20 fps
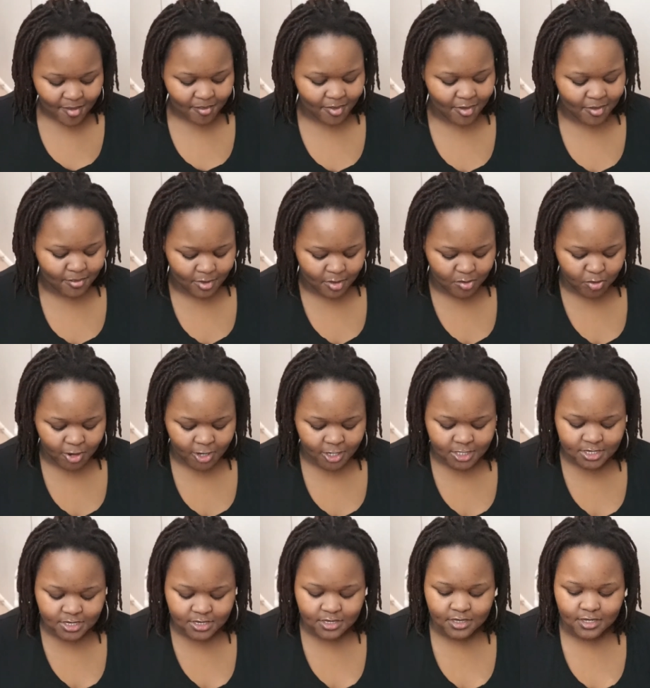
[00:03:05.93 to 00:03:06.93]
But me
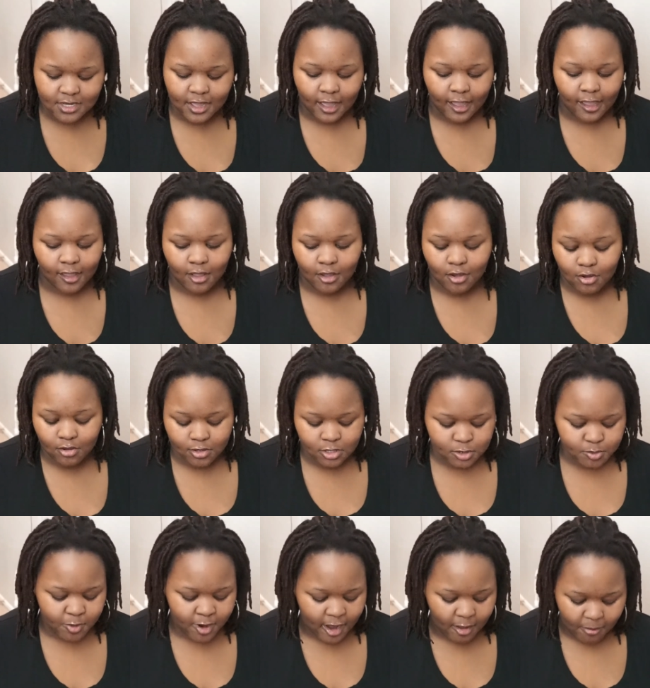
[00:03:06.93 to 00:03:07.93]
personally, I
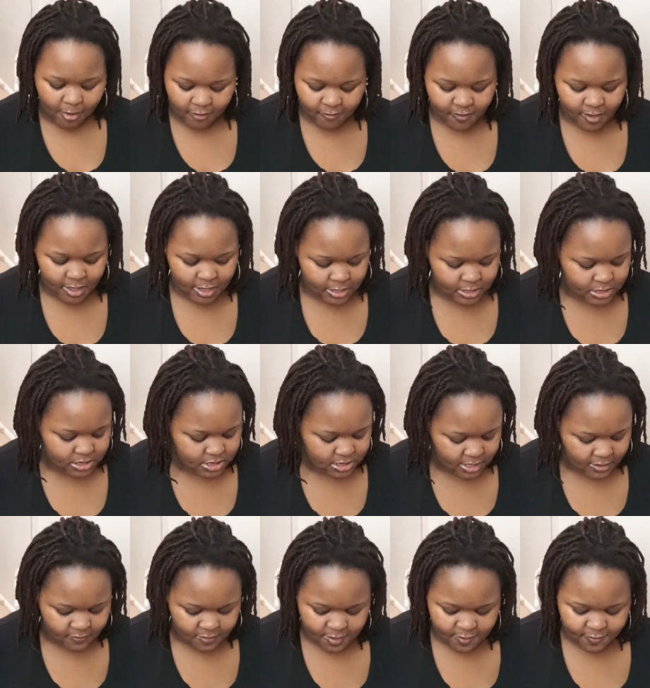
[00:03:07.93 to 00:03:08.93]
always prime my face,
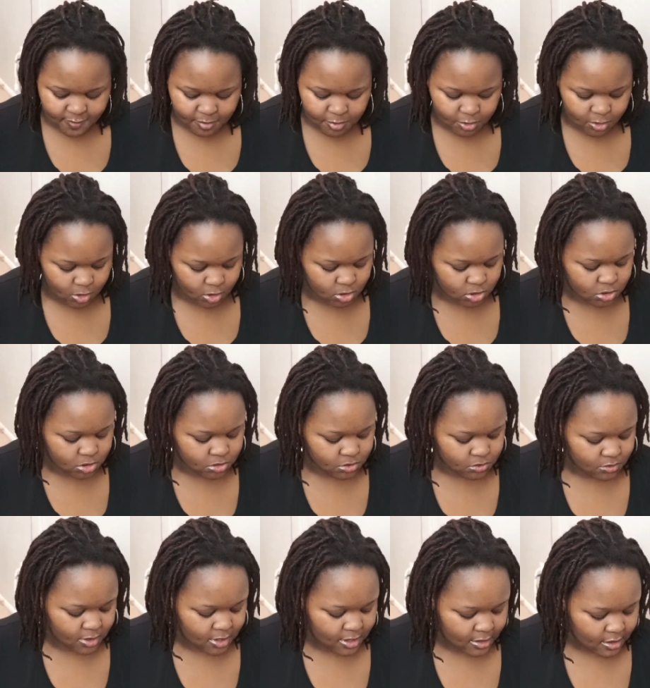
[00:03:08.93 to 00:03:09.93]
even if I'm going to
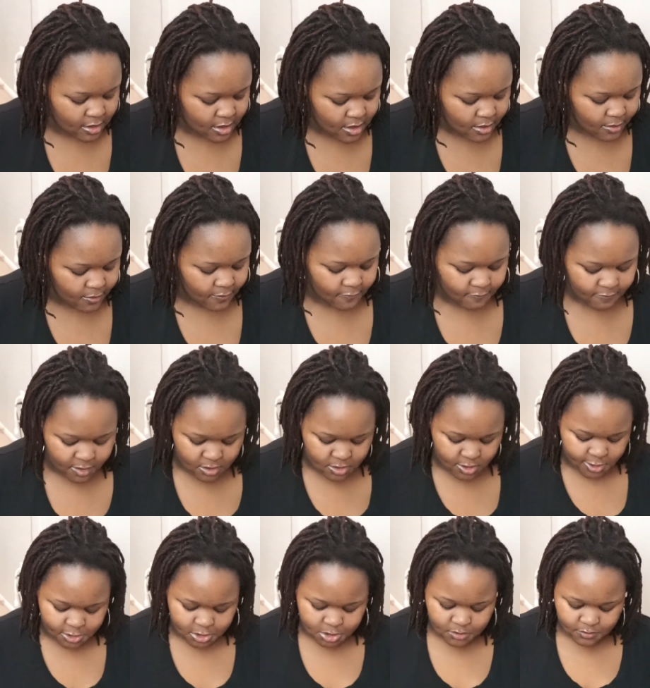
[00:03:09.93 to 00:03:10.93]
do a
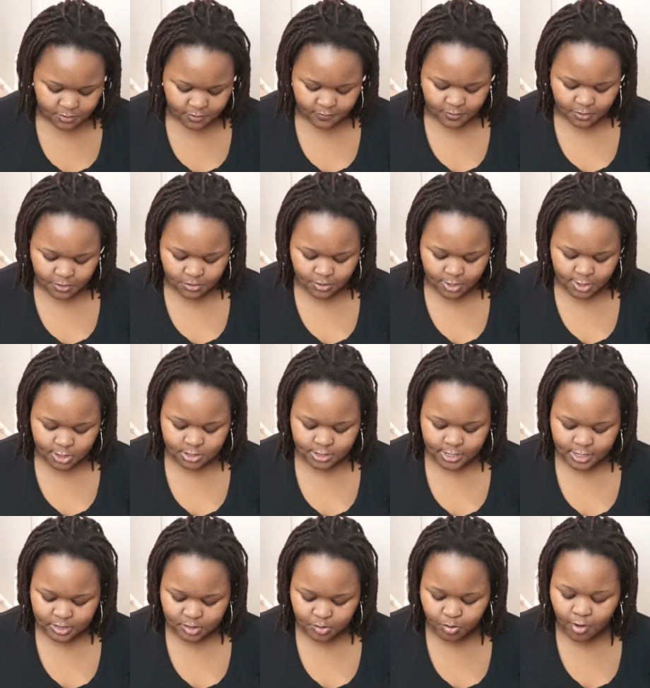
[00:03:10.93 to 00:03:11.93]
foundation review. I just
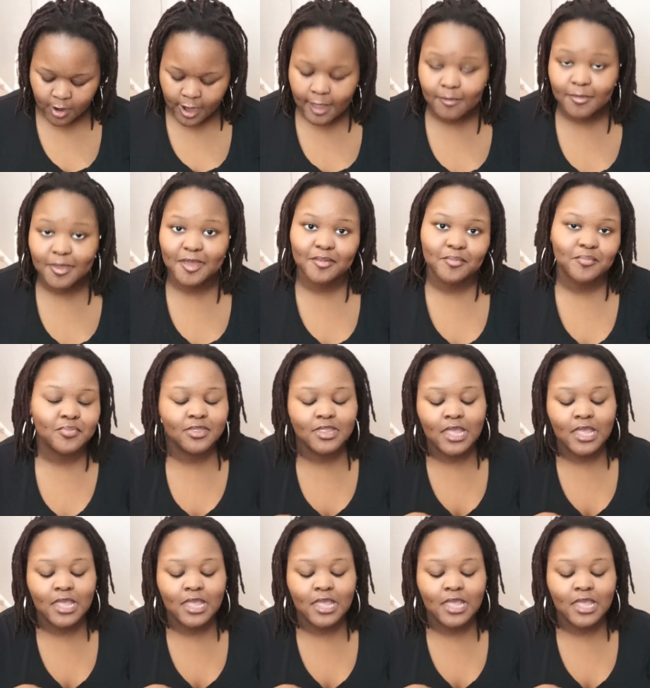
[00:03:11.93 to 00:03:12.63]
like to prime it.